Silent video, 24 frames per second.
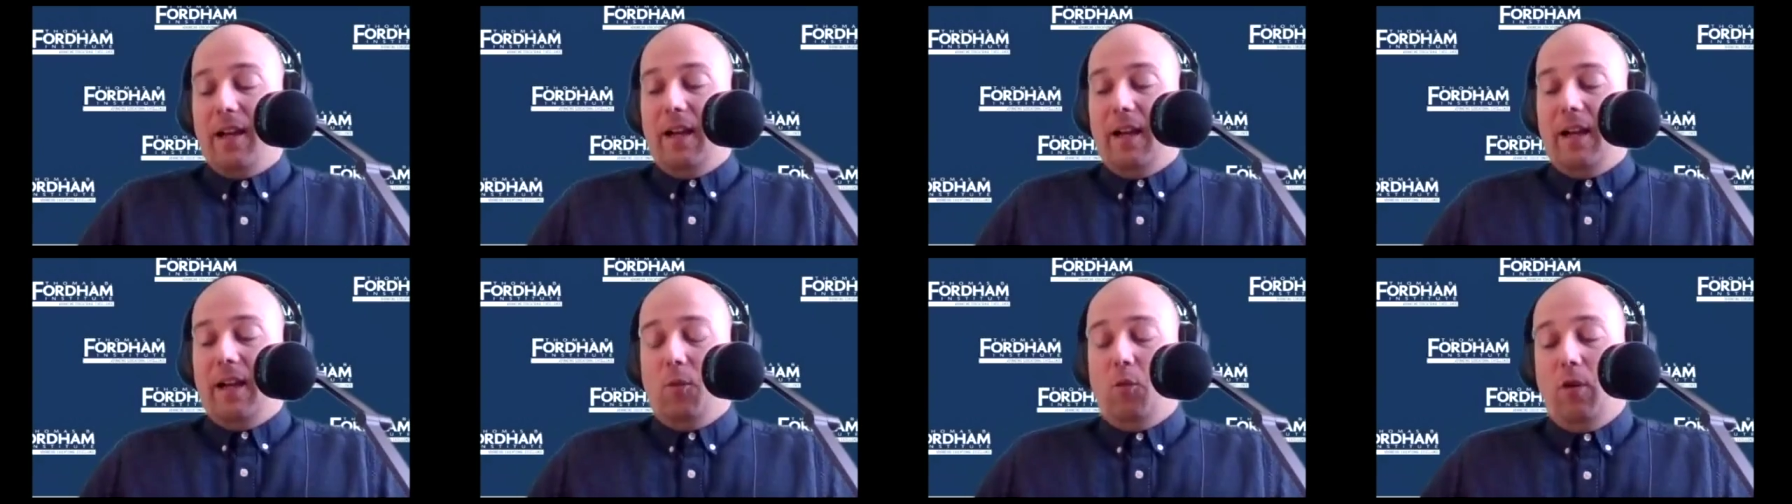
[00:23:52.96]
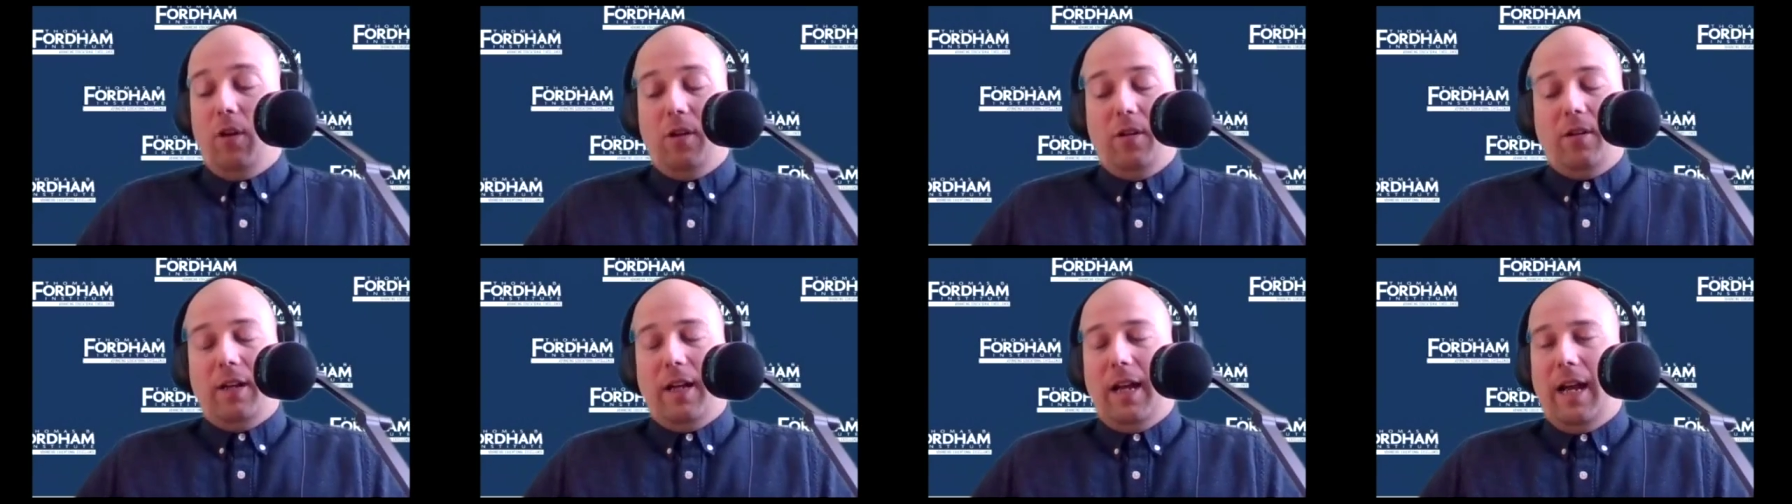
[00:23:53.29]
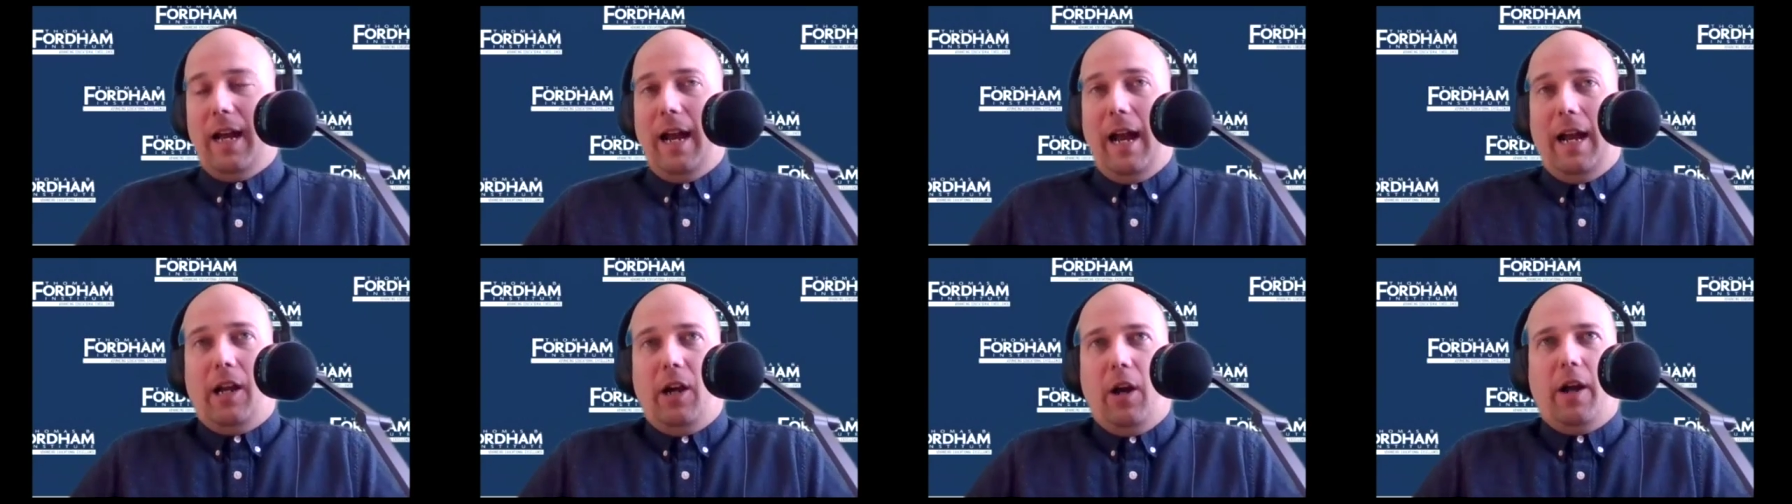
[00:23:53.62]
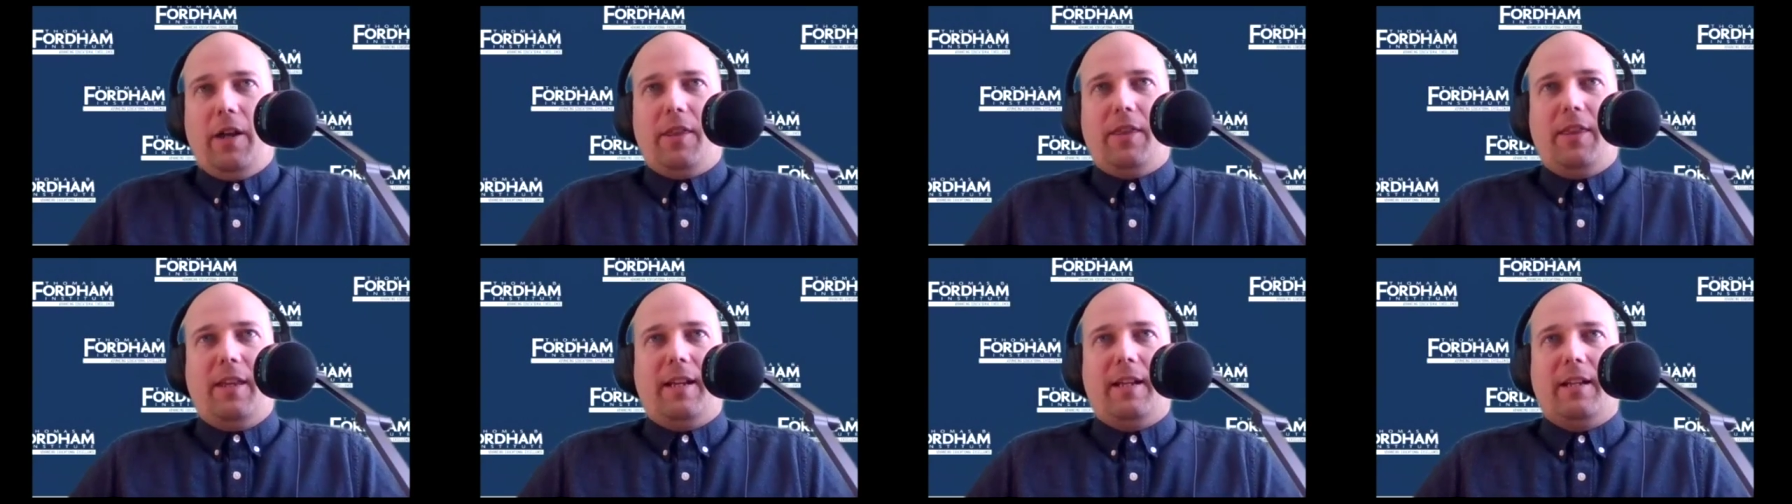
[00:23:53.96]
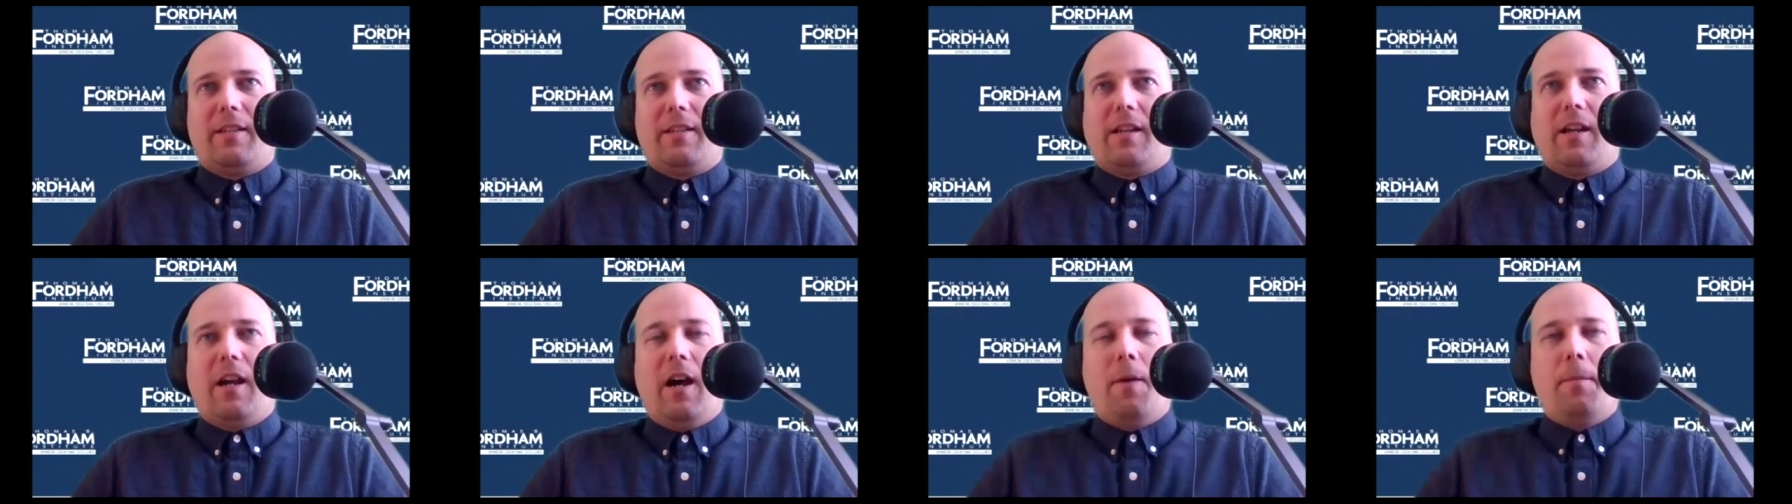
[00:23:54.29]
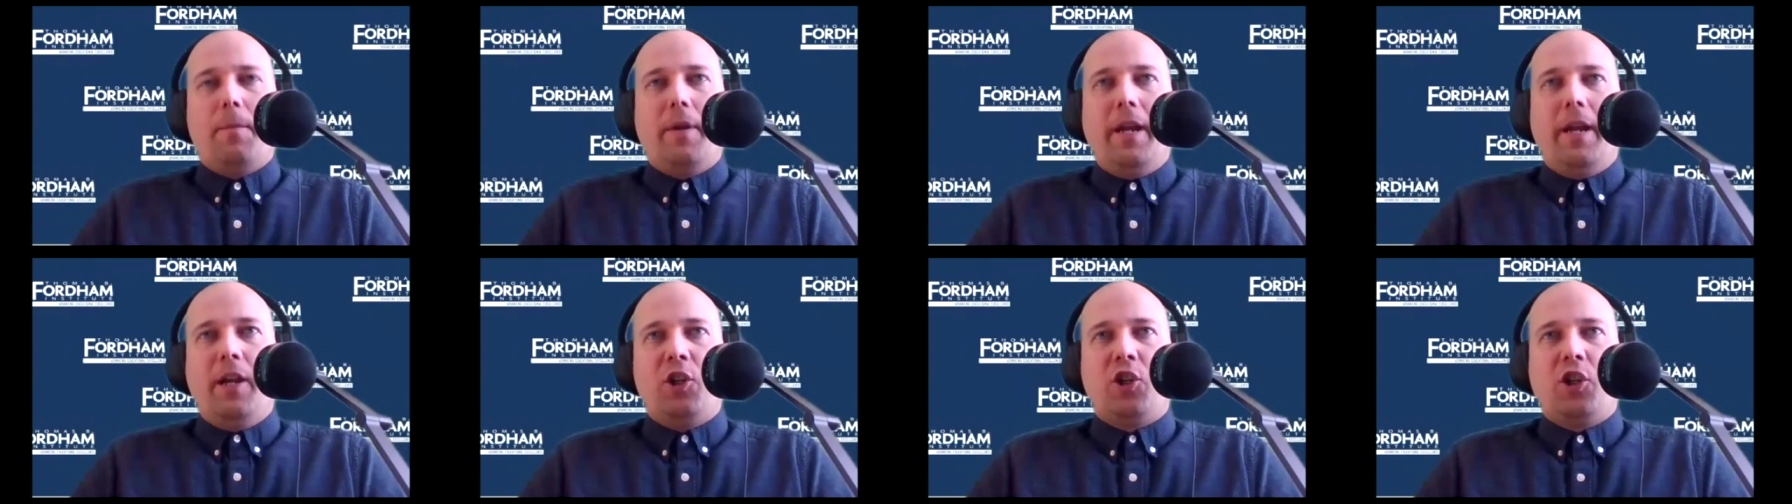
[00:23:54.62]
well, I know, I think it's a
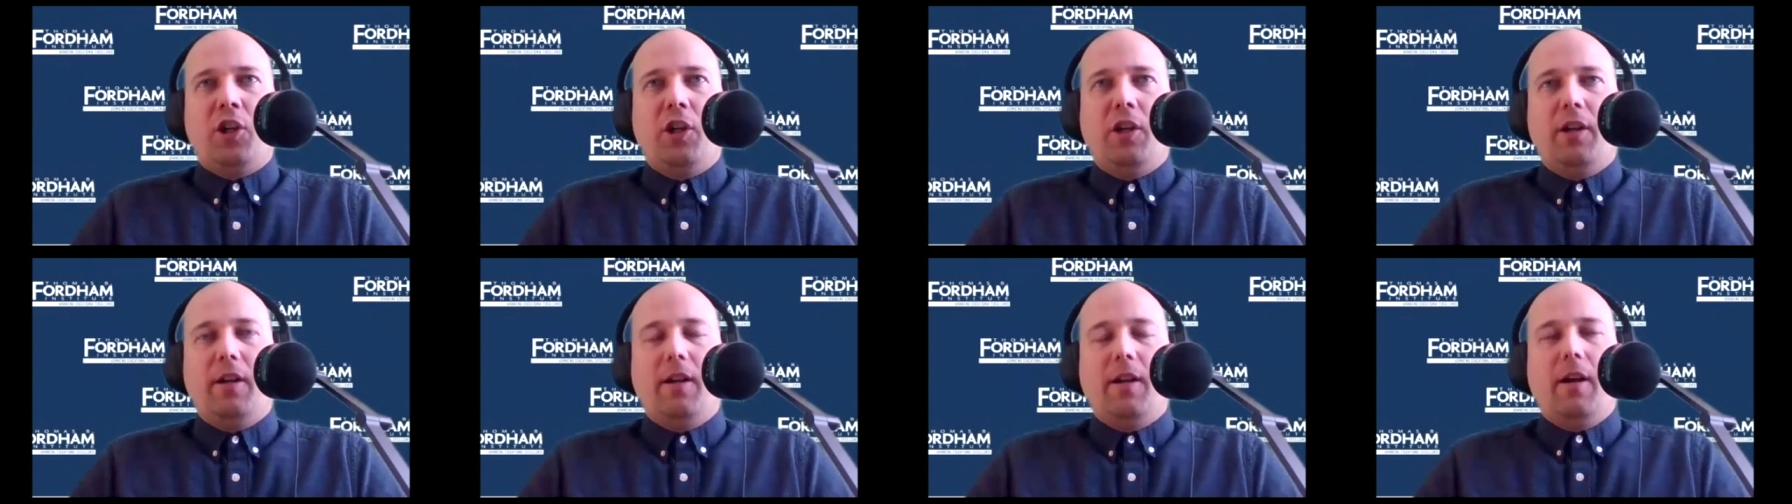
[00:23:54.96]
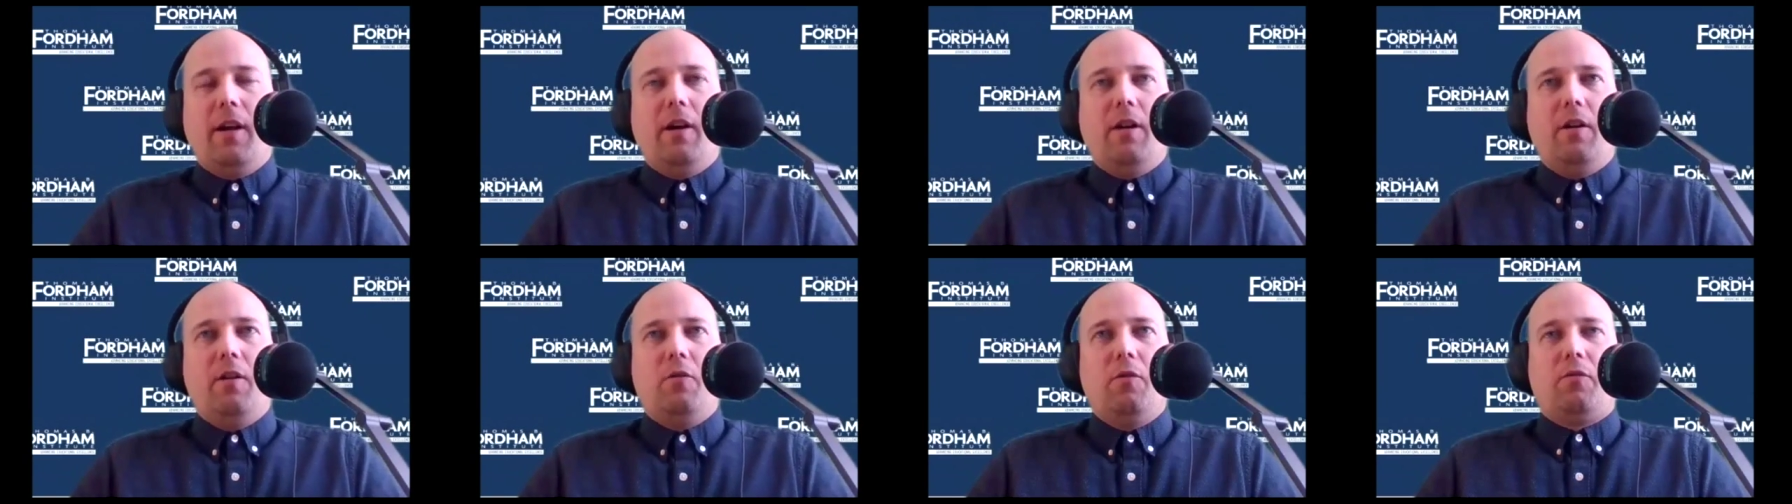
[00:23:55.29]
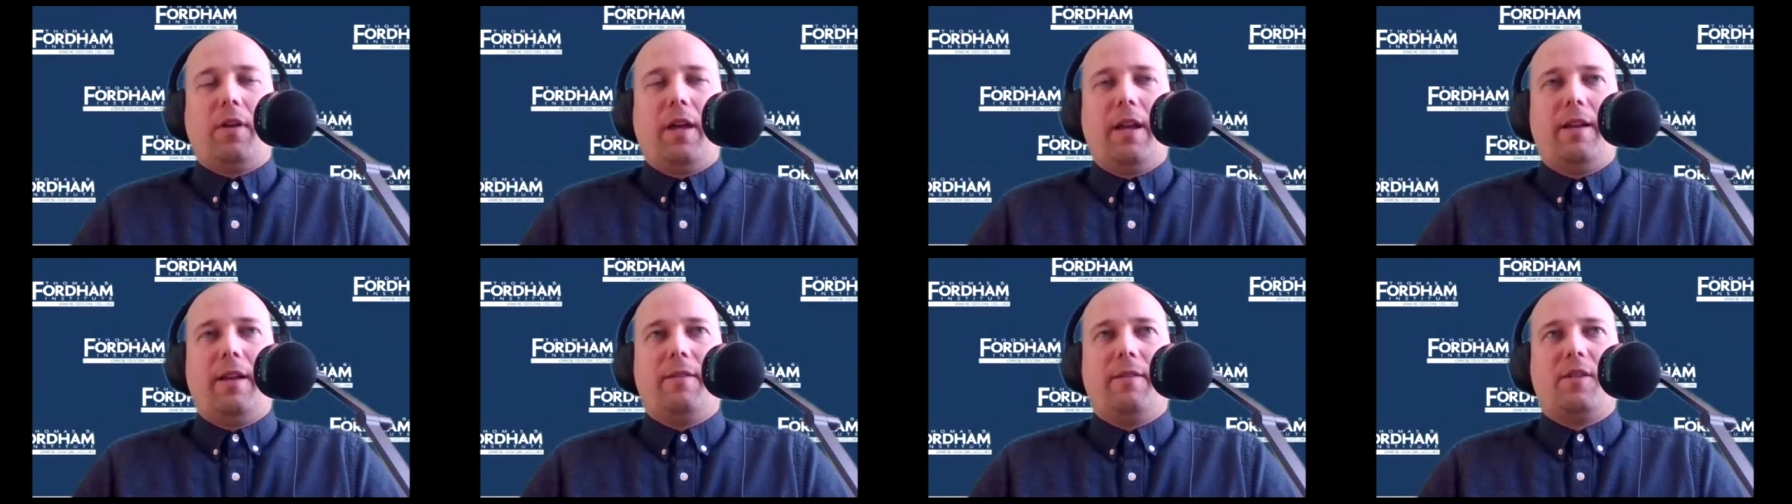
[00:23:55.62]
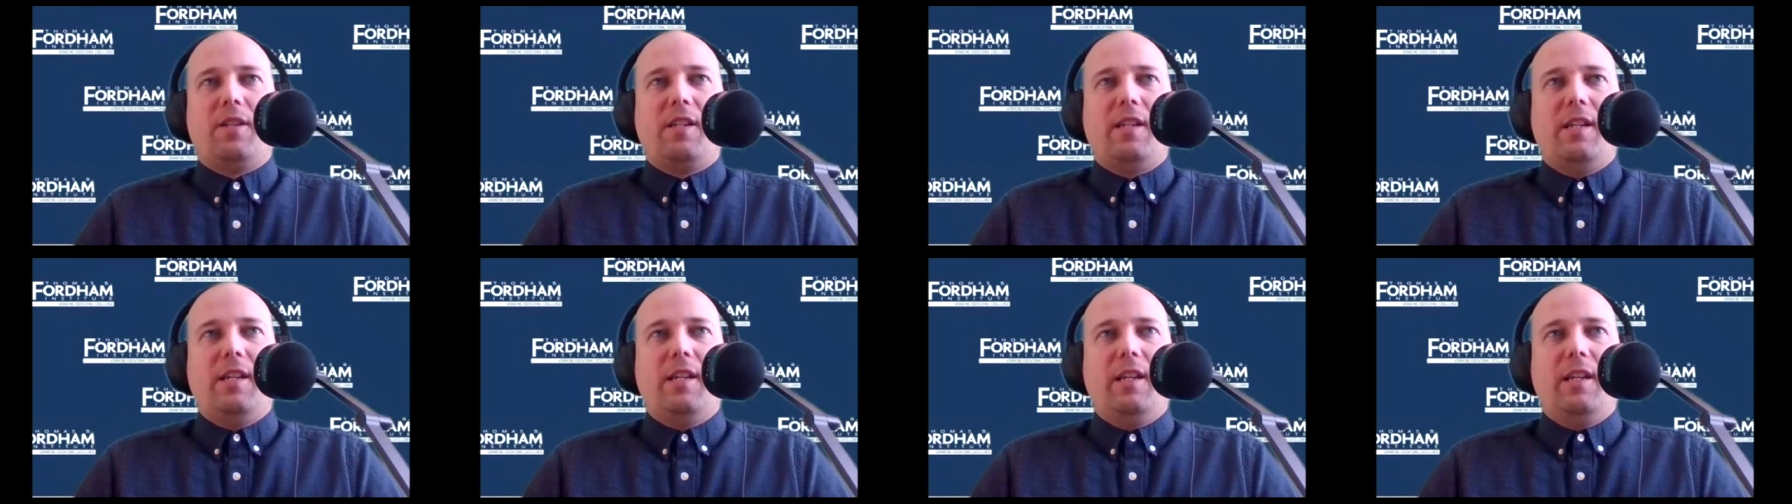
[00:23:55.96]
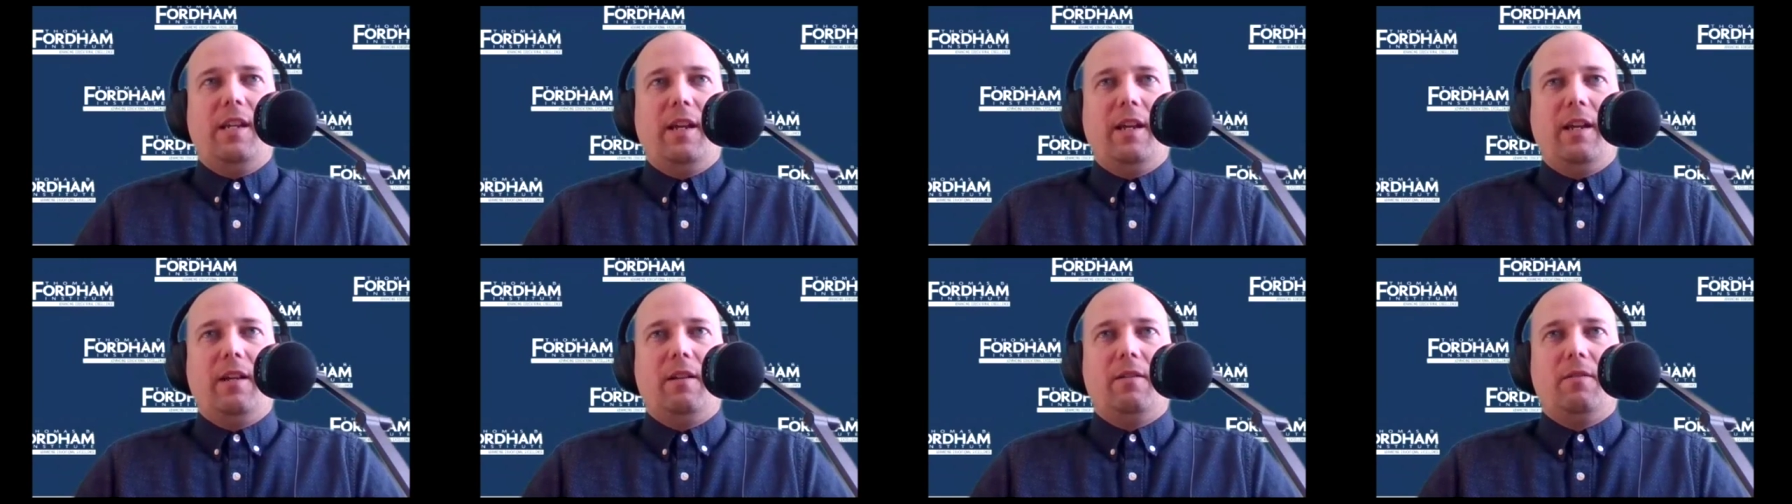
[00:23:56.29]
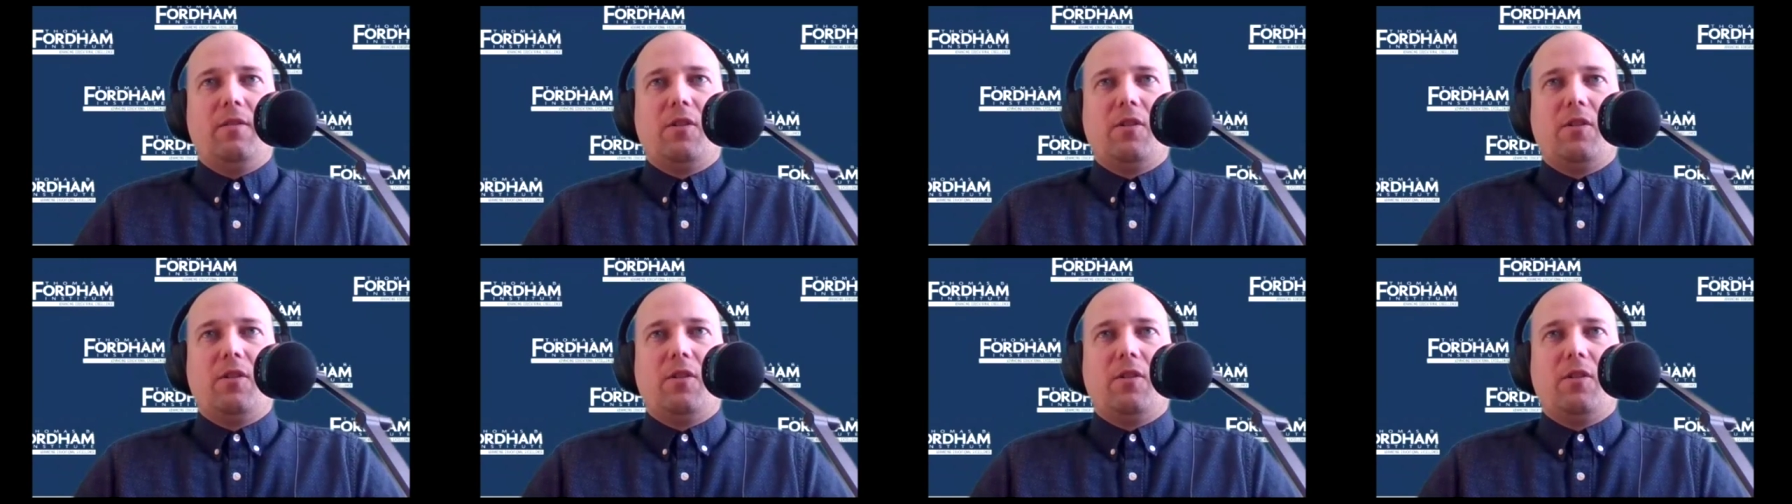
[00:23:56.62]
combination of kind of seeing